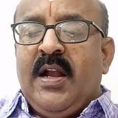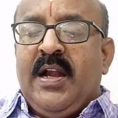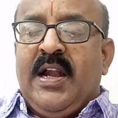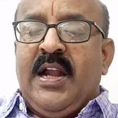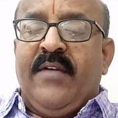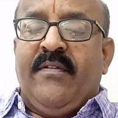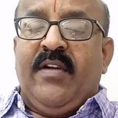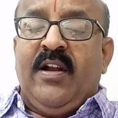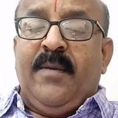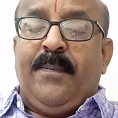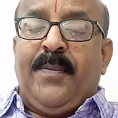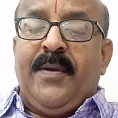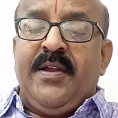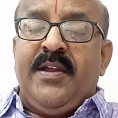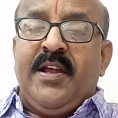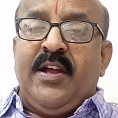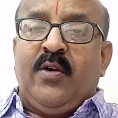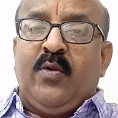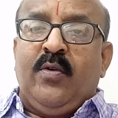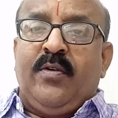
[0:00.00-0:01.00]
Developing
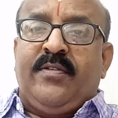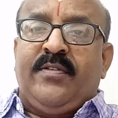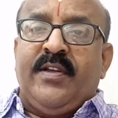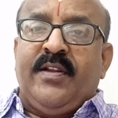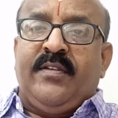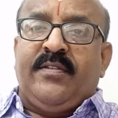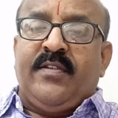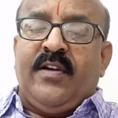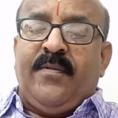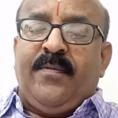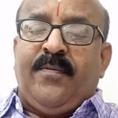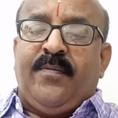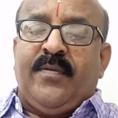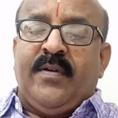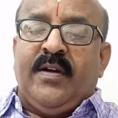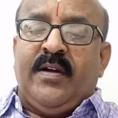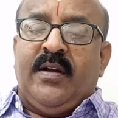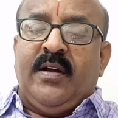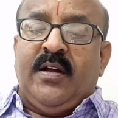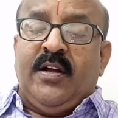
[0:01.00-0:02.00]
a good sense of
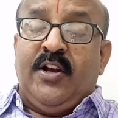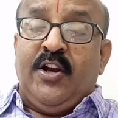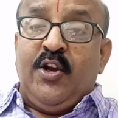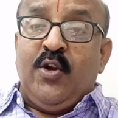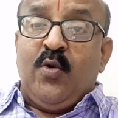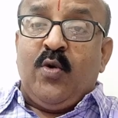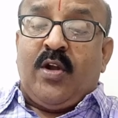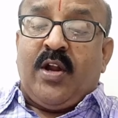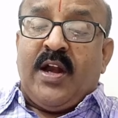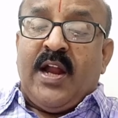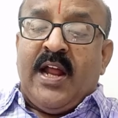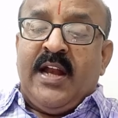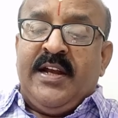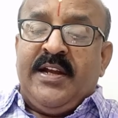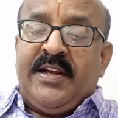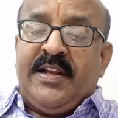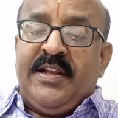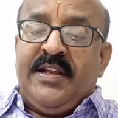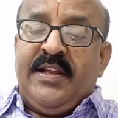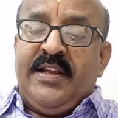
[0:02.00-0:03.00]

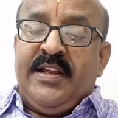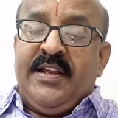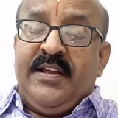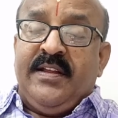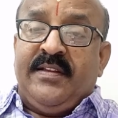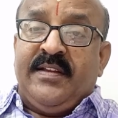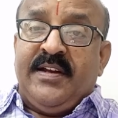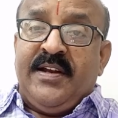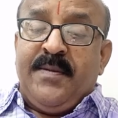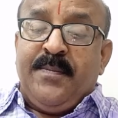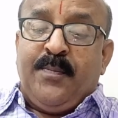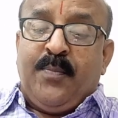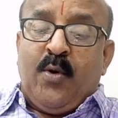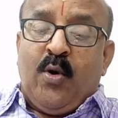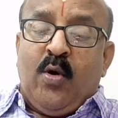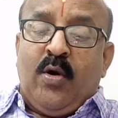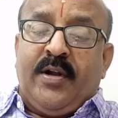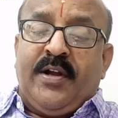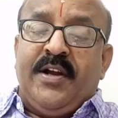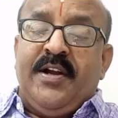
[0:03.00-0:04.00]
neutrality is an
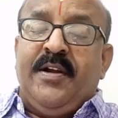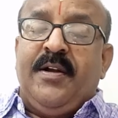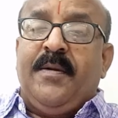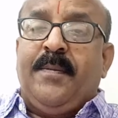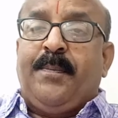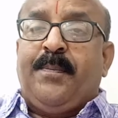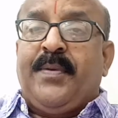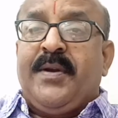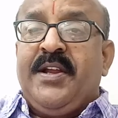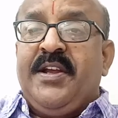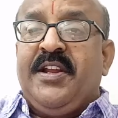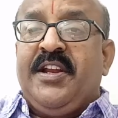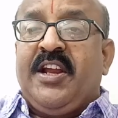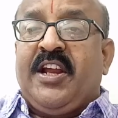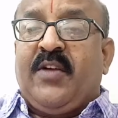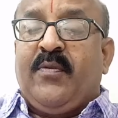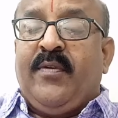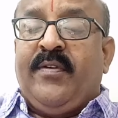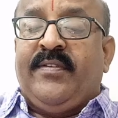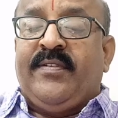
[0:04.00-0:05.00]
important
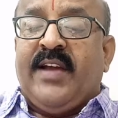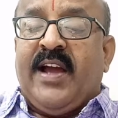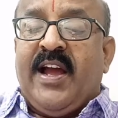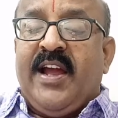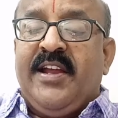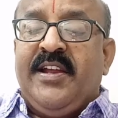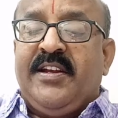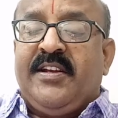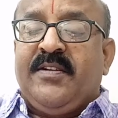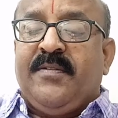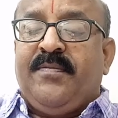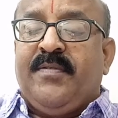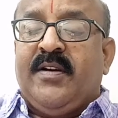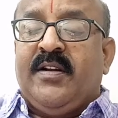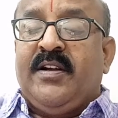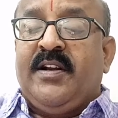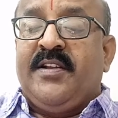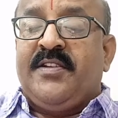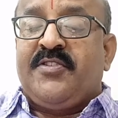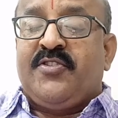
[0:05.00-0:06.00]
prerequisite
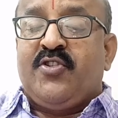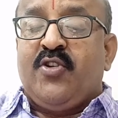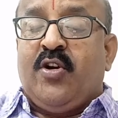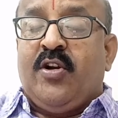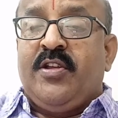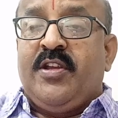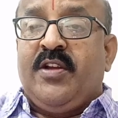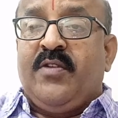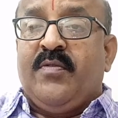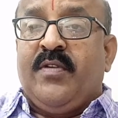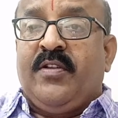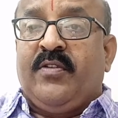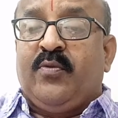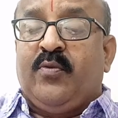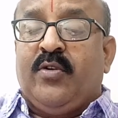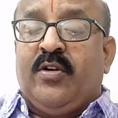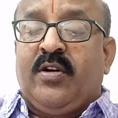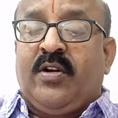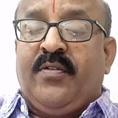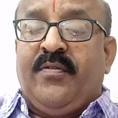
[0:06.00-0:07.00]
for discharging one's
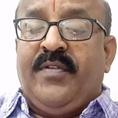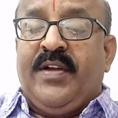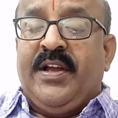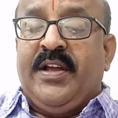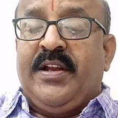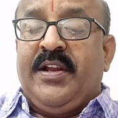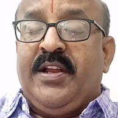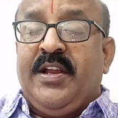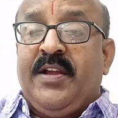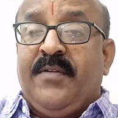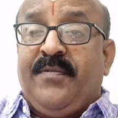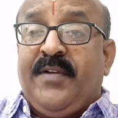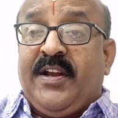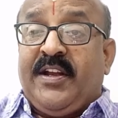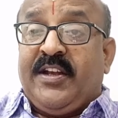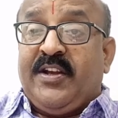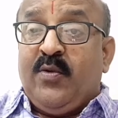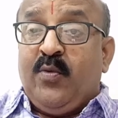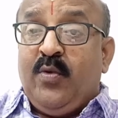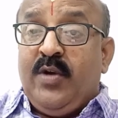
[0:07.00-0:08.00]
work very
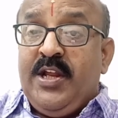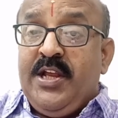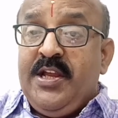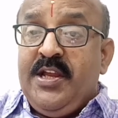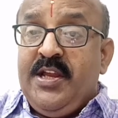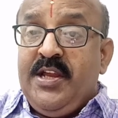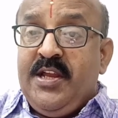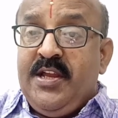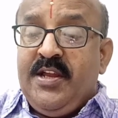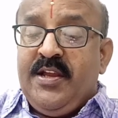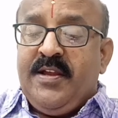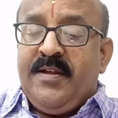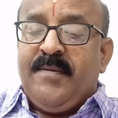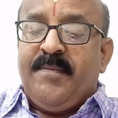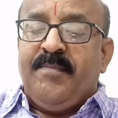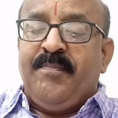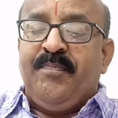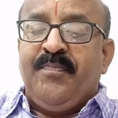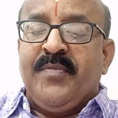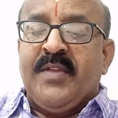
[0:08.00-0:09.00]
effectively.
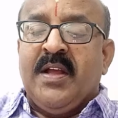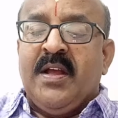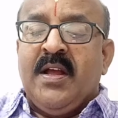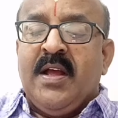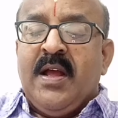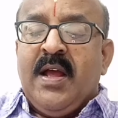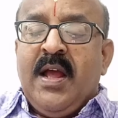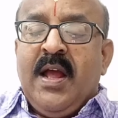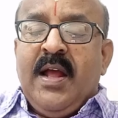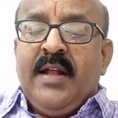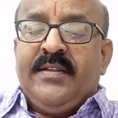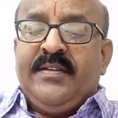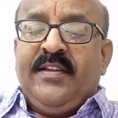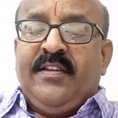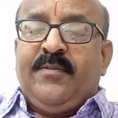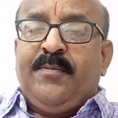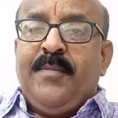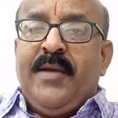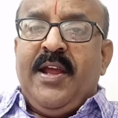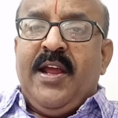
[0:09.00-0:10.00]

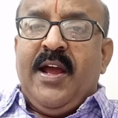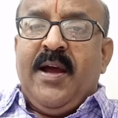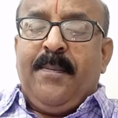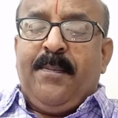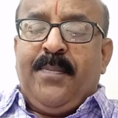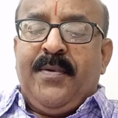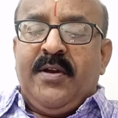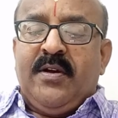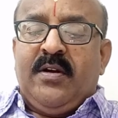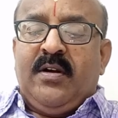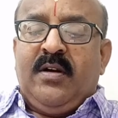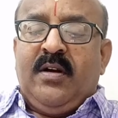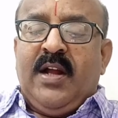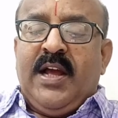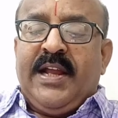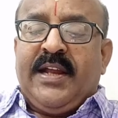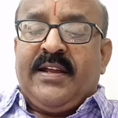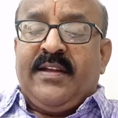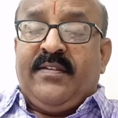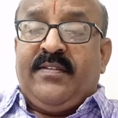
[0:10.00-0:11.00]
This may appear
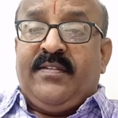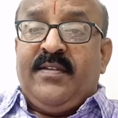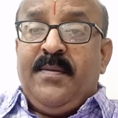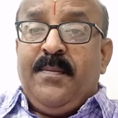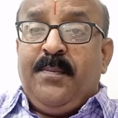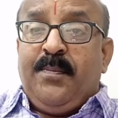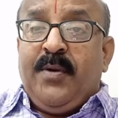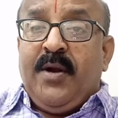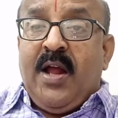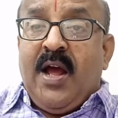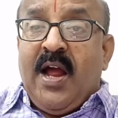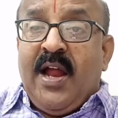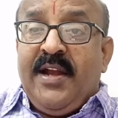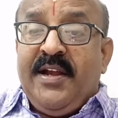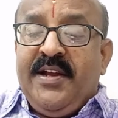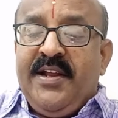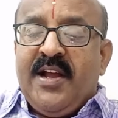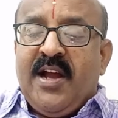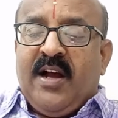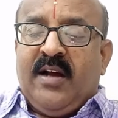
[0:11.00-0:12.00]
like a simple
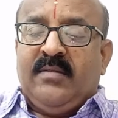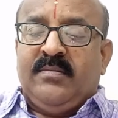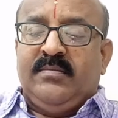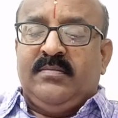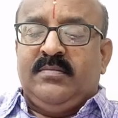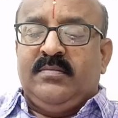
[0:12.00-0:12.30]
idea.